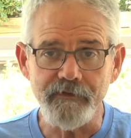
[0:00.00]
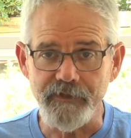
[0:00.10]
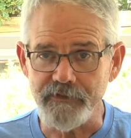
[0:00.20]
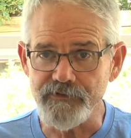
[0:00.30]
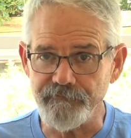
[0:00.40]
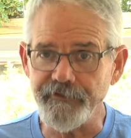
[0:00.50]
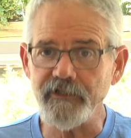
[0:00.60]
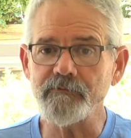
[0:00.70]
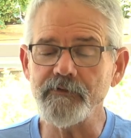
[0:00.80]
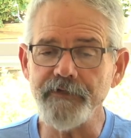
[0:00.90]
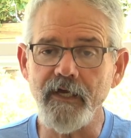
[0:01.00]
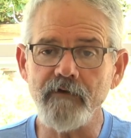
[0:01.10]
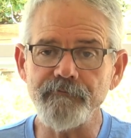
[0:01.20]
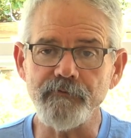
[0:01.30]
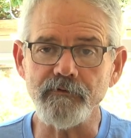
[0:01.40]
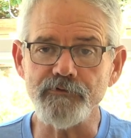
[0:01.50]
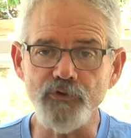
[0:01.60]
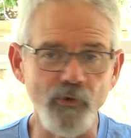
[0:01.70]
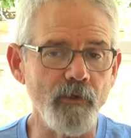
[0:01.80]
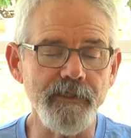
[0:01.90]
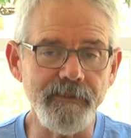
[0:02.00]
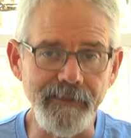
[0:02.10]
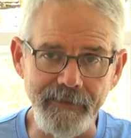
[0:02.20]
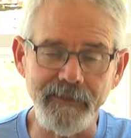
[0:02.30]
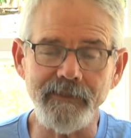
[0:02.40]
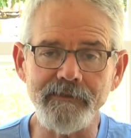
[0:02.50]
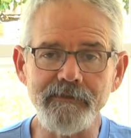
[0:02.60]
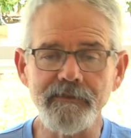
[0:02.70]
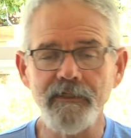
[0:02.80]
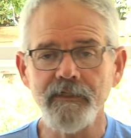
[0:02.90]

It's available now for Droid and